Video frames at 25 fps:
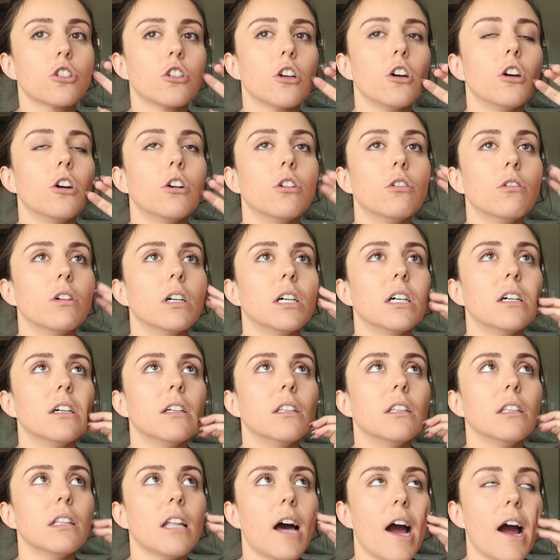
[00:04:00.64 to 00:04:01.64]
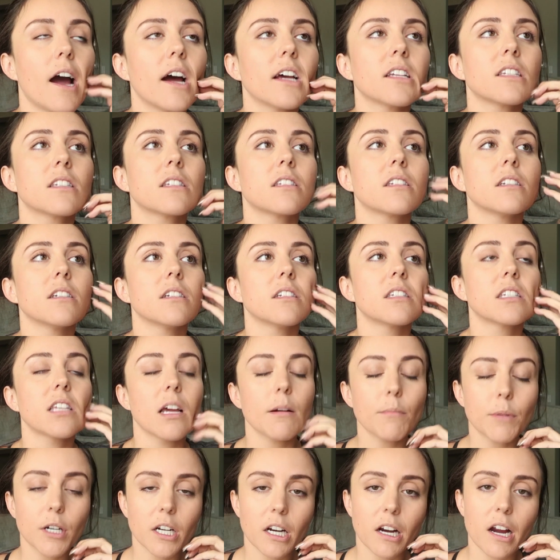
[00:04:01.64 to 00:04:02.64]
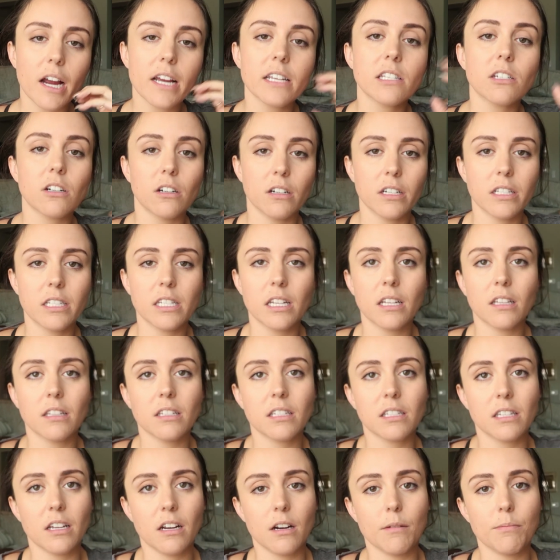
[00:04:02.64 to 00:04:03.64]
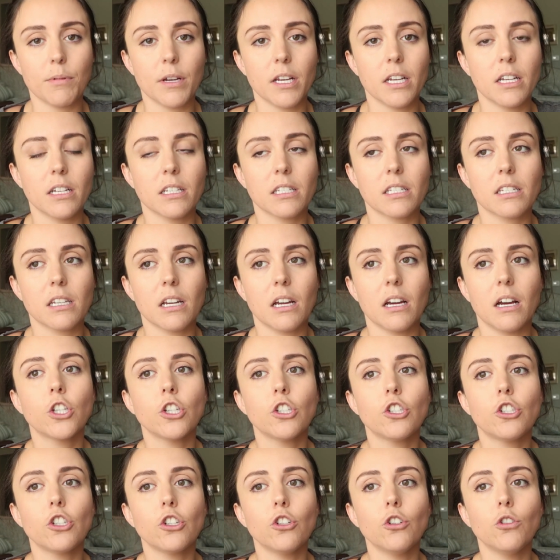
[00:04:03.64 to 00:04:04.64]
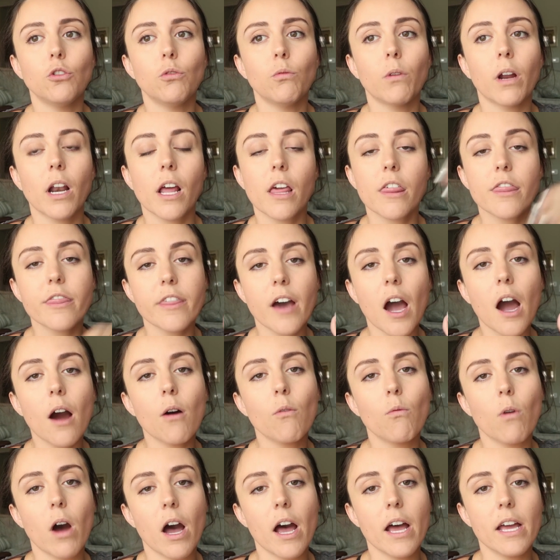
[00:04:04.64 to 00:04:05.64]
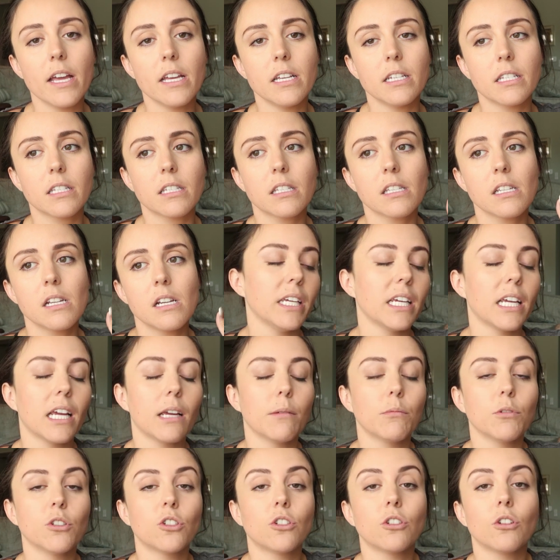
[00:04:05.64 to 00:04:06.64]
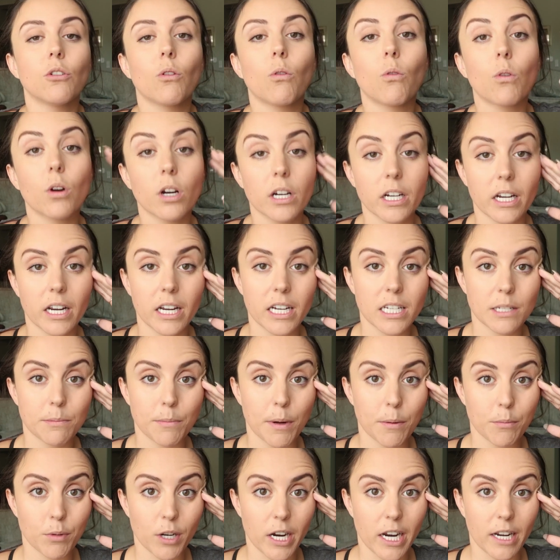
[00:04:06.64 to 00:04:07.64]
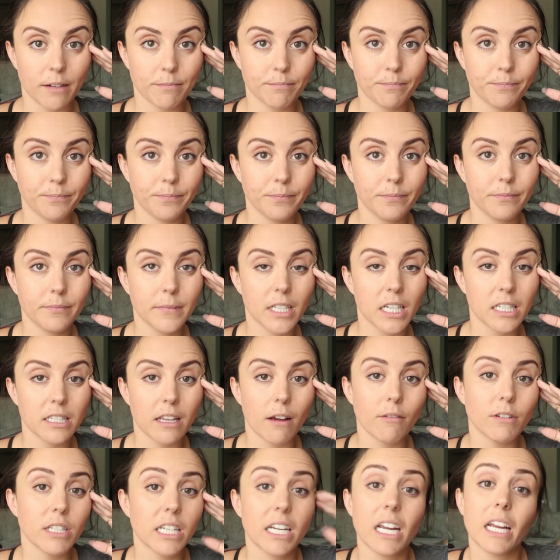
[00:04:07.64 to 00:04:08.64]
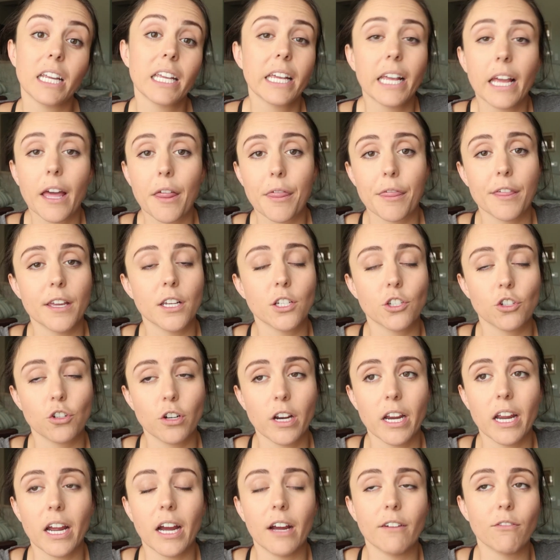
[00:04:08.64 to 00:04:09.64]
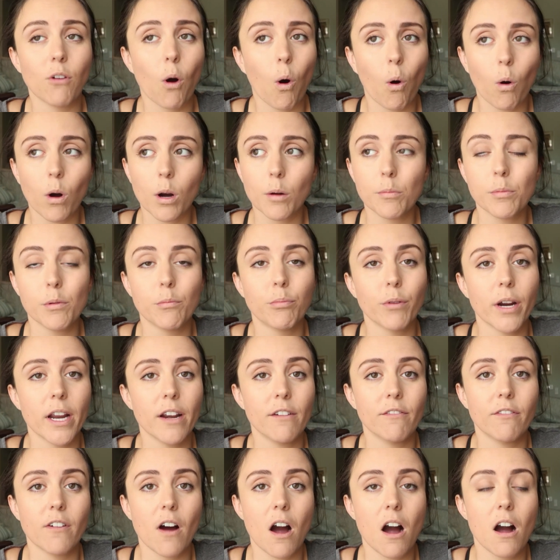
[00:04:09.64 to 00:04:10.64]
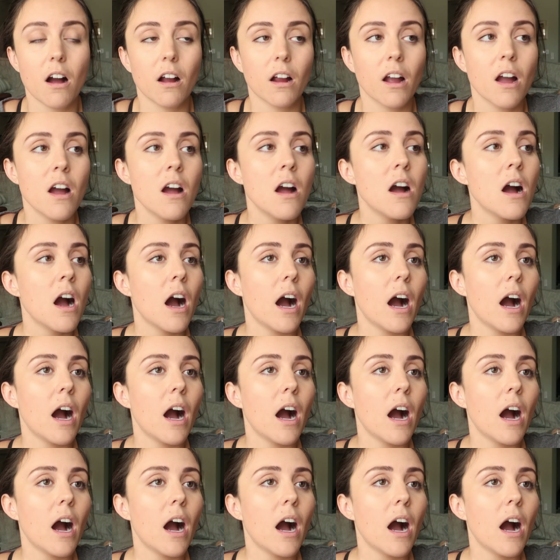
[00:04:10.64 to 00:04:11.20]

So last summer, I started seeing this therapist to do what I thought was being able to organize my brain, because I was like, I can't think straight. I have horrible brain fog.